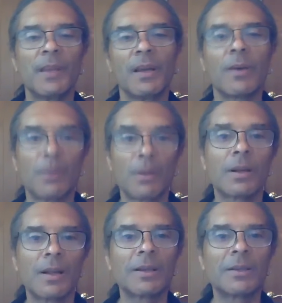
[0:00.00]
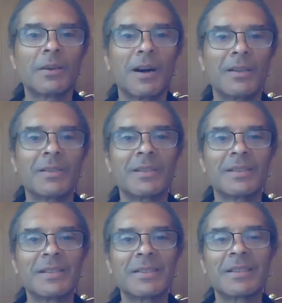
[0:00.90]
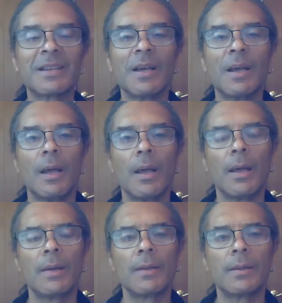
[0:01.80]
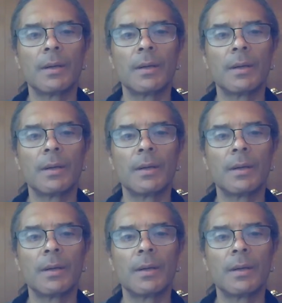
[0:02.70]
I call it a collective consciousness, and